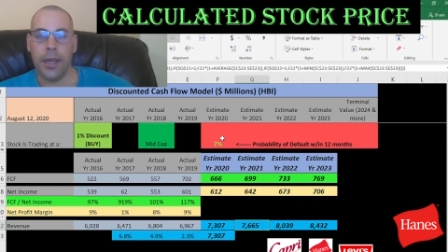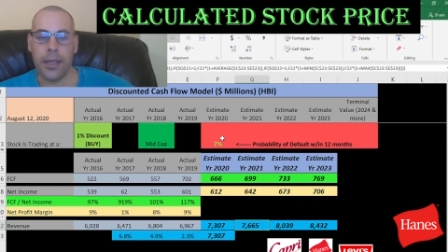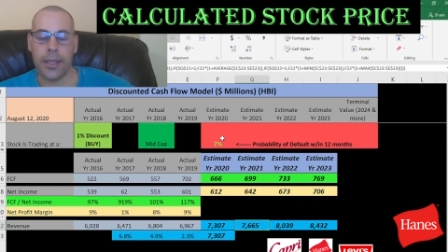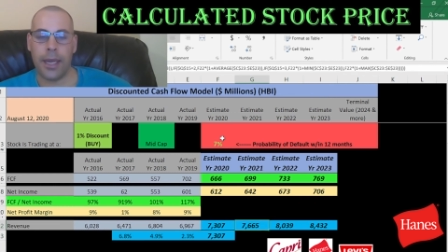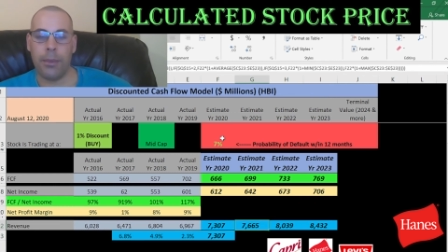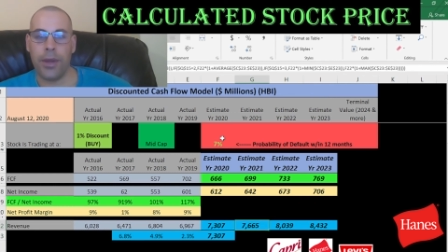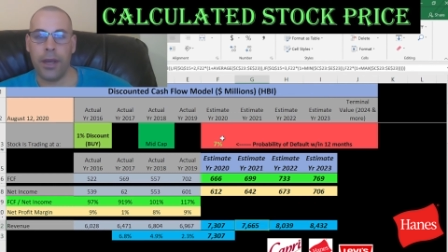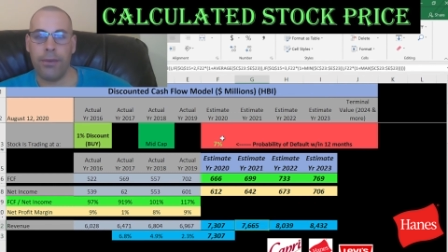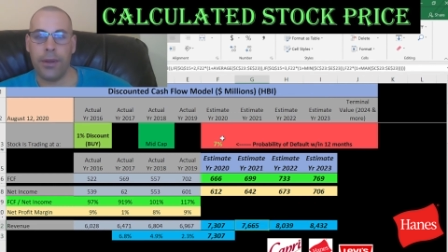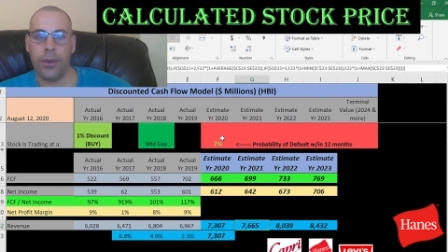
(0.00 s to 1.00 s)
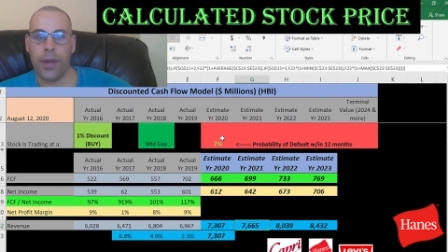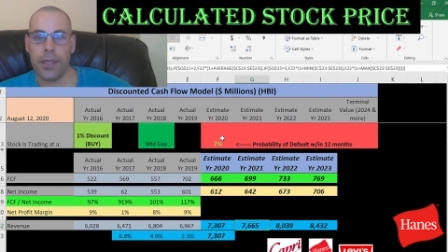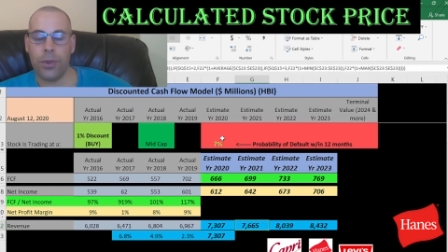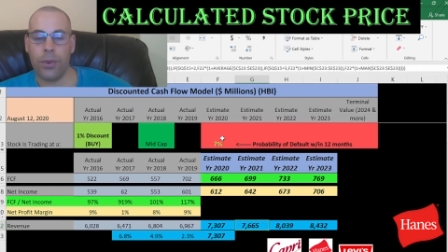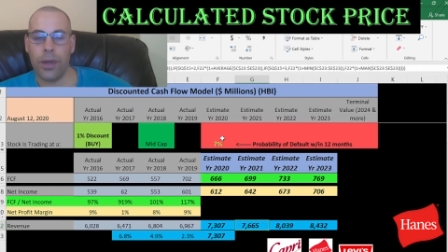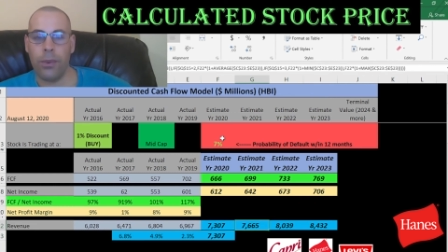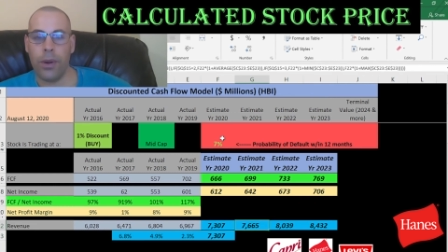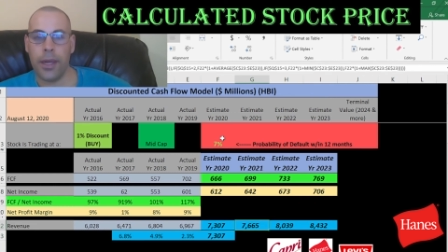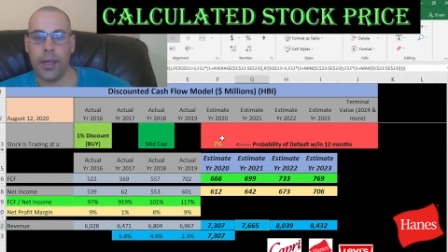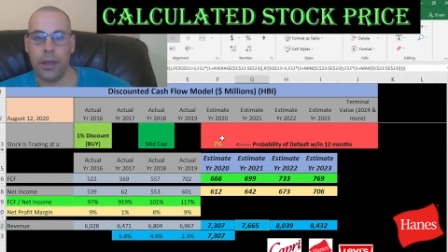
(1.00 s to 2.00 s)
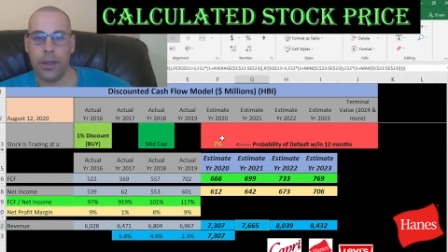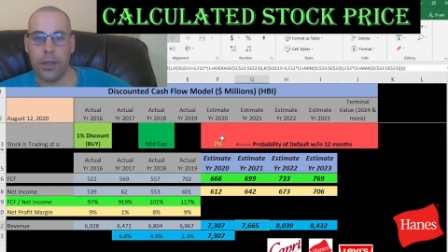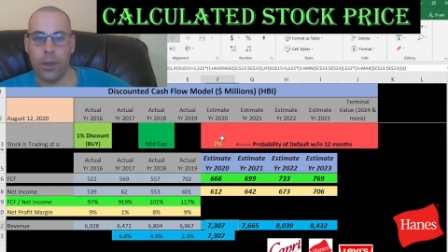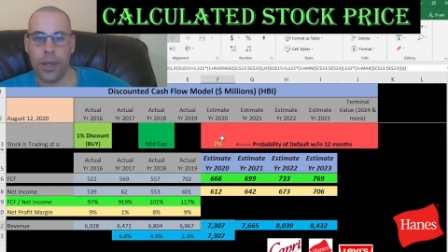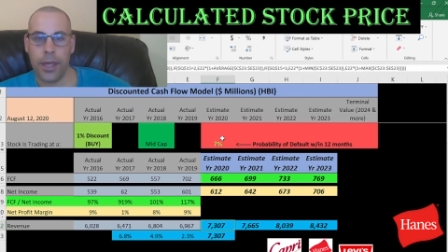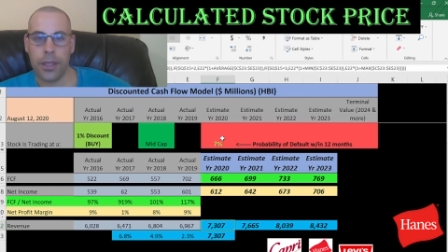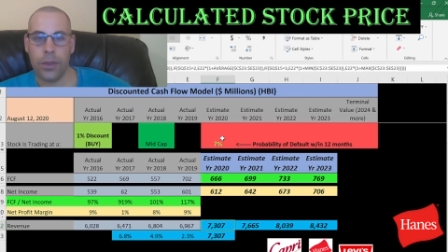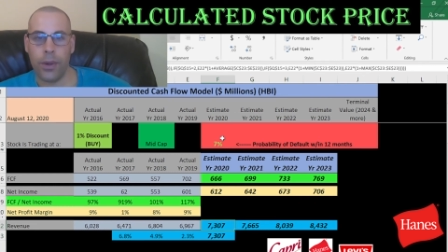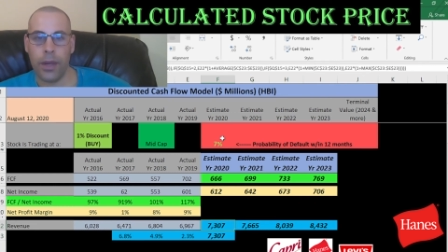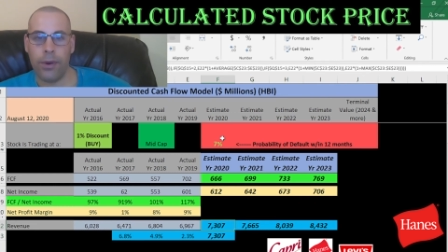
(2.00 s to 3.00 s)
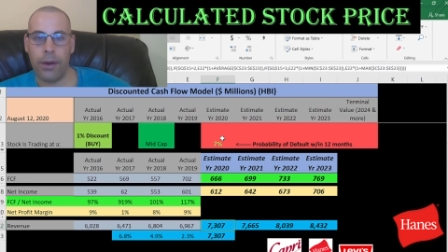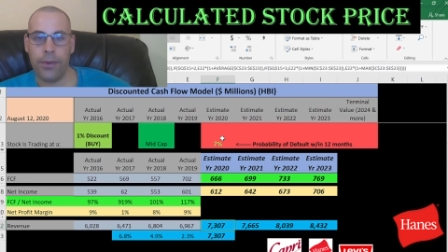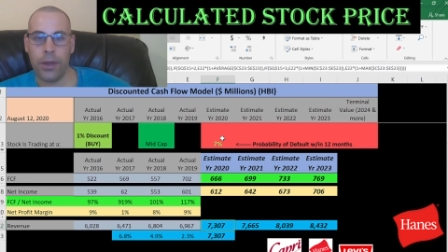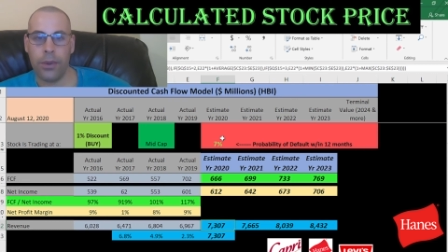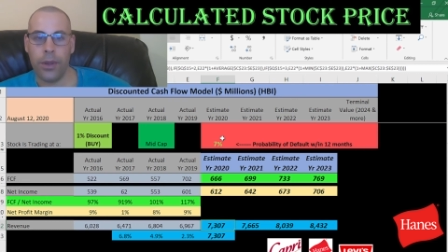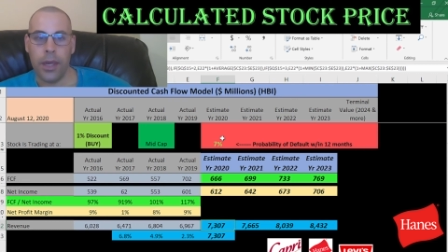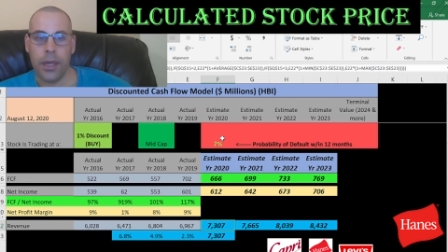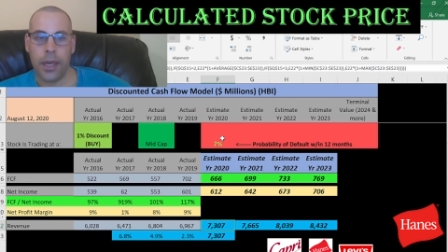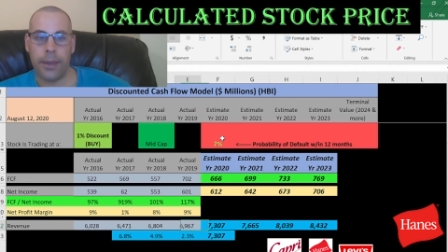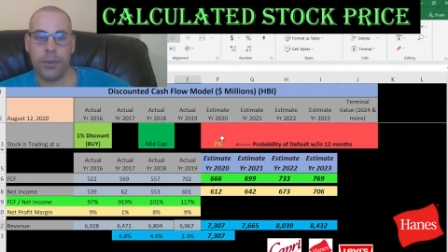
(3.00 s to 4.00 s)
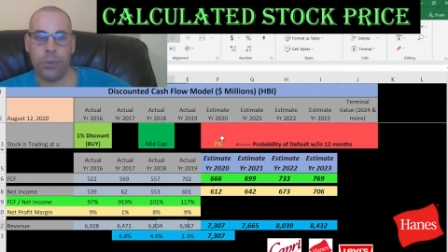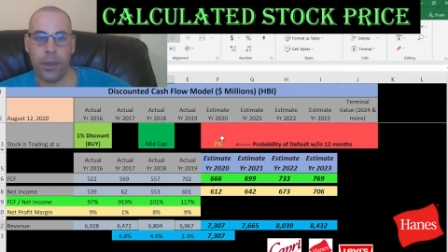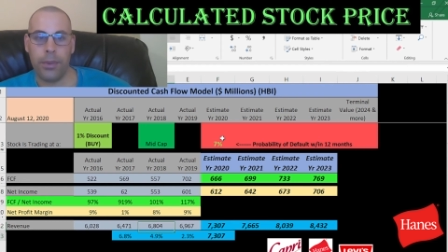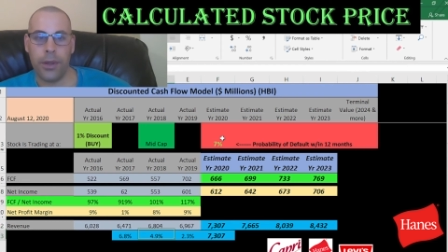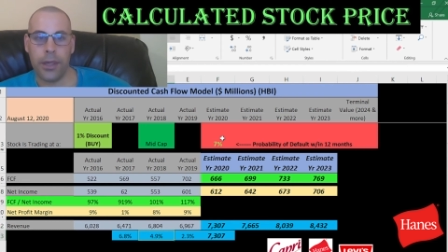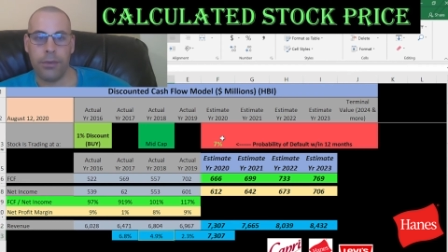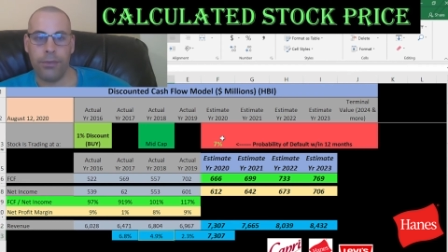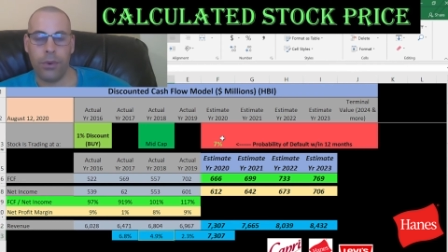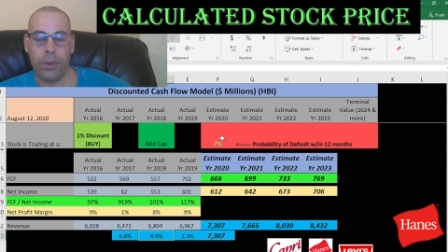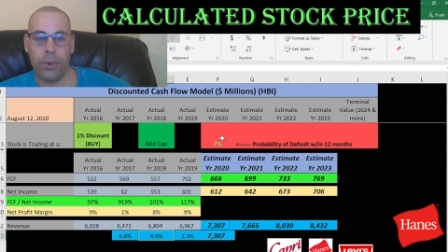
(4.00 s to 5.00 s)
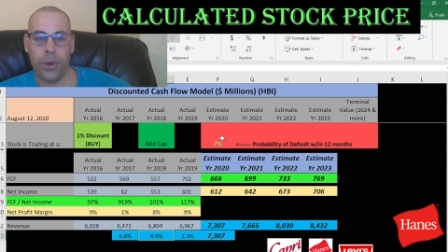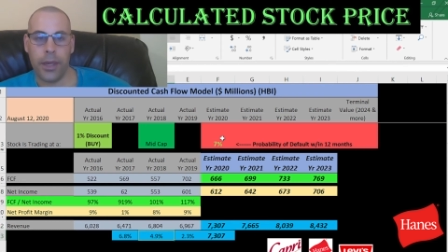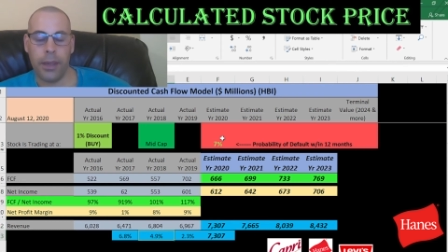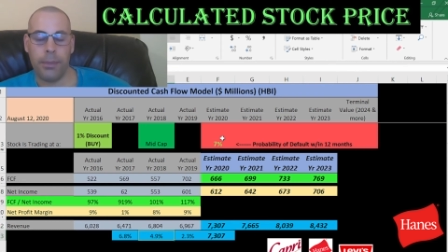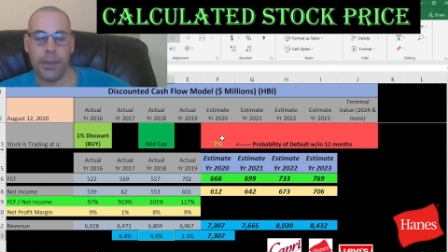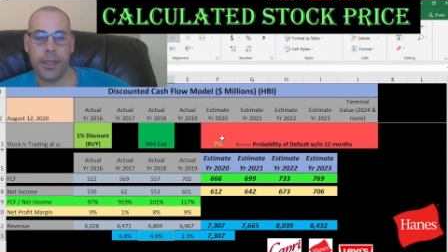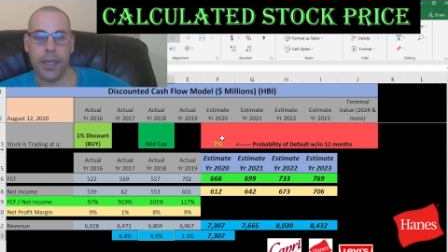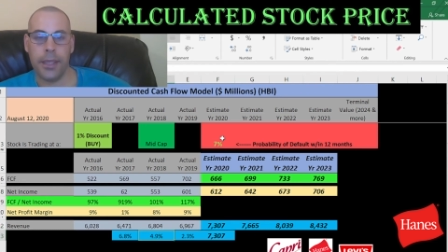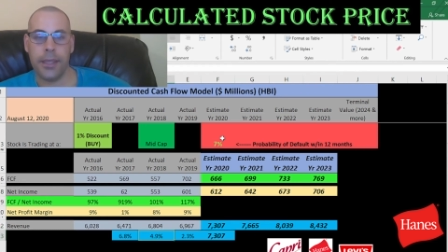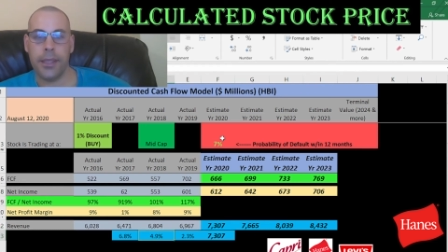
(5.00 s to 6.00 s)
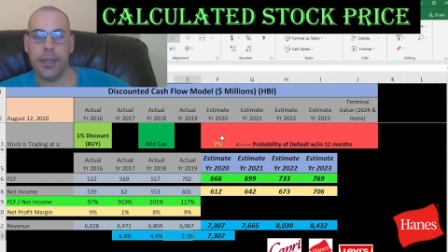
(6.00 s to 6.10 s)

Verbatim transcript: The same thing for two thousand twenty-one. I took the two thousand twenty revenue times one plus four point nine percent.